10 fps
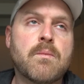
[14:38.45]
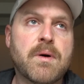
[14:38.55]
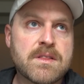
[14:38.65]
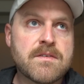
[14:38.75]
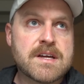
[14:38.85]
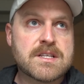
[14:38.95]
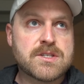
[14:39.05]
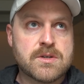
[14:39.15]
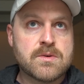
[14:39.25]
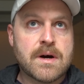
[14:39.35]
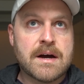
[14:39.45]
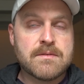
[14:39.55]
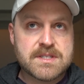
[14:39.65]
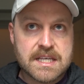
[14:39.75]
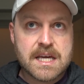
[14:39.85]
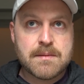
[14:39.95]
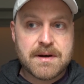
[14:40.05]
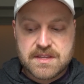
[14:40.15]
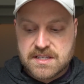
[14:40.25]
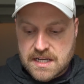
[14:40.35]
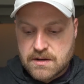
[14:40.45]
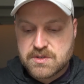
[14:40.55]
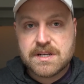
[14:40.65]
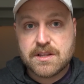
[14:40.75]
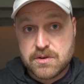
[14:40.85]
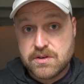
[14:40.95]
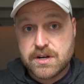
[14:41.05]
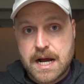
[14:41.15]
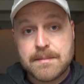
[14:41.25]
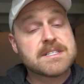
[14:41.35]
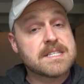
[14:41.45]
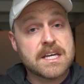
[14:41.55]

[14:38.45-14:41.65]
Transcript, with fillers: Part of it too, I was thinking about this and I was reading through your comments.